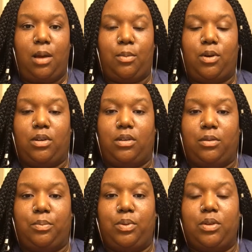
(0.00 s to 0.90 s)
I'm
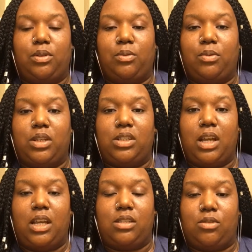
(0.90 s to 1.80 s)
gonna put the
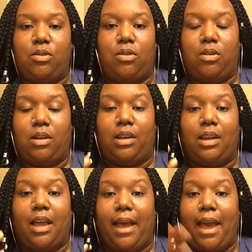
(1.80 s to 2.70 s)
witch hazel
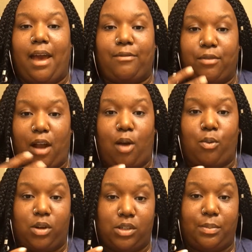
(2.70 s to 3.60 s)
on after I
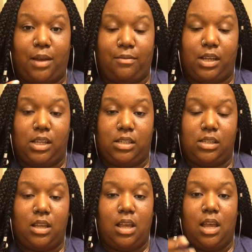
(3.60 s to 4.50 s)
wash my
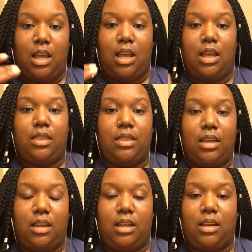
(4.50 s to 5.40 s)
face. And
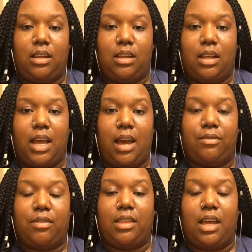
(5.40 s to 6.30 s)
then
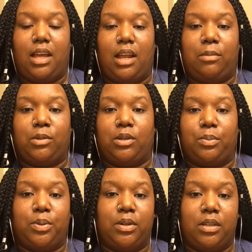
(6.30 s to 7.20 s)
after that, I'm gonna
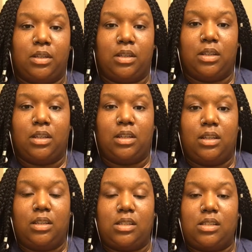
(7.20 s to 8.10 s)
put
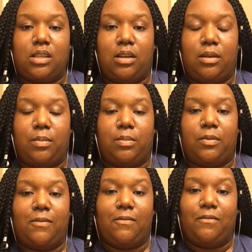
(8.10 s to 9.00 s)

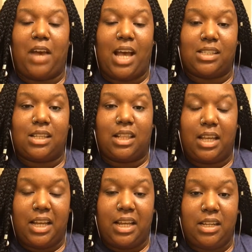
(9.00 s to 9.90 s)
some
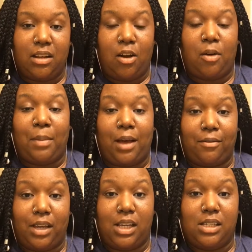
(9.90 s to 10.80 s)
Vaseline on my
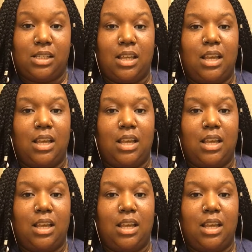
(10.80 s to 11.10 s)
face.